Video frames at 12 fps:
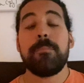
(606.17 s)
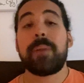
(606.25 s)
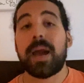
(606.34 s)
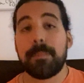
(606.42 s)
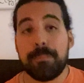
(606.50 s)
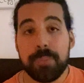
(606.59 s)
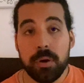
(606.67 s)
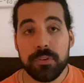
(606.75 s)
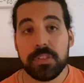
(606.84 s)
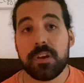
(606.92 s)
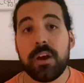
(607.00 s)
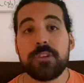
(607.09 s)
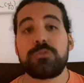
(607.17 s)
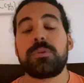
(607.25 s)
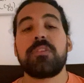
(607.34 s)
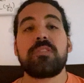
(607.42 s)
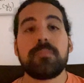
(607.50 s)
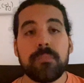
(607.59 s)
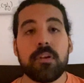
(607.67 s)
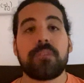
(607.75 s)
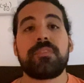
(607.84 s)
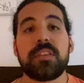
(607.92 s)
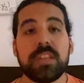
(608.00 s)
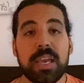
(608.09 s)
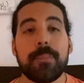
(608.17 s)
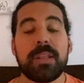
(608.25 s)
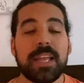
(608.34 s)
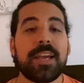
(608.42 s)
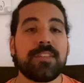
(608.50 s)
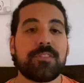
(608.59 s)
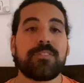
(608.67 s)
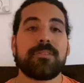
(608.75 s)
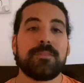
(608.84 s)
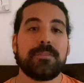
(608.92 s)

by both countries involved in the MLS.